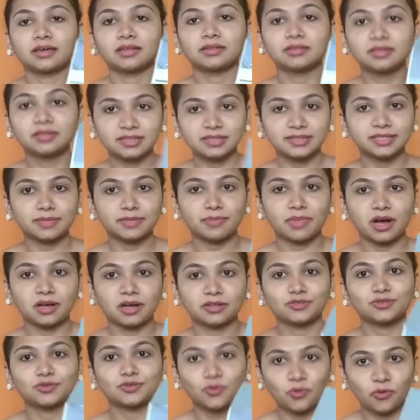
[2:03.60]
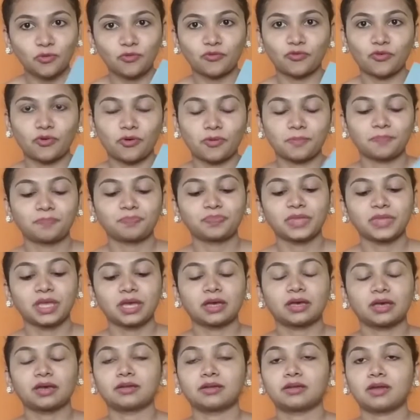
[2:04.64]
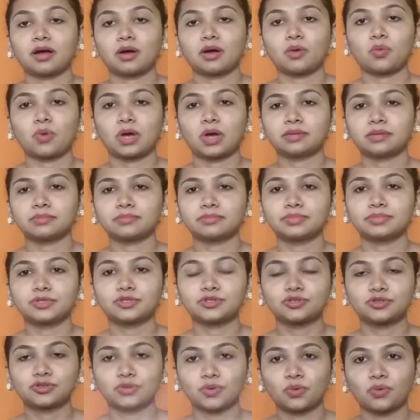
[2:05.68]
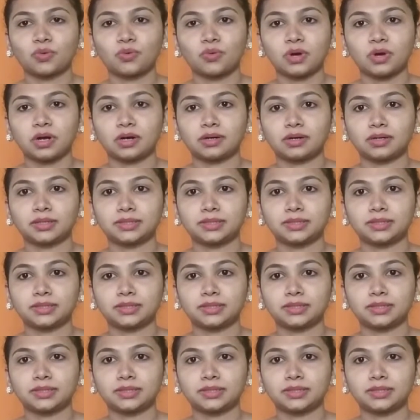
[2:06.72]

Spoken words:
This is a mask to go for. Now I'm so